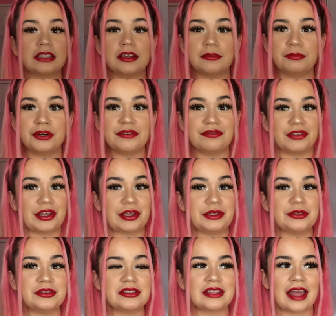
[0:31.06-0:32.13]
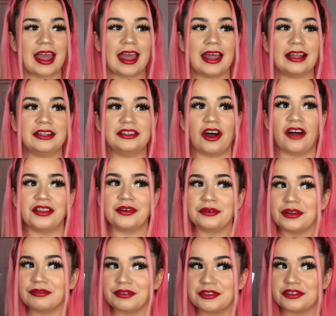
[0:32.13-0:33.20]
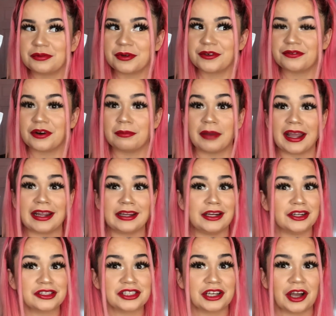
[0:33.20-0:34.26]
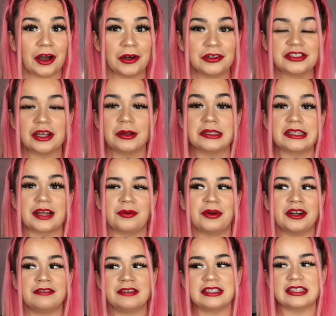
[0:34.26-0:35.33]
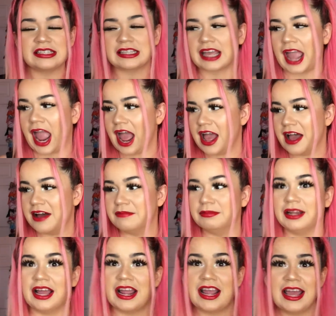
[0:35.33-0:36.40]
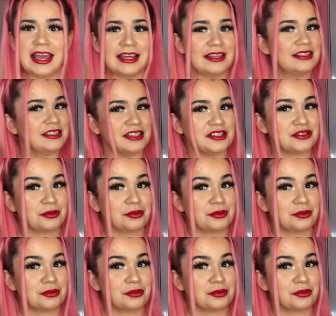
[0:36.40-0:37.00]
up reviews and all the reviews were from like years ago. So I was like, what if it's a scam? Like, is this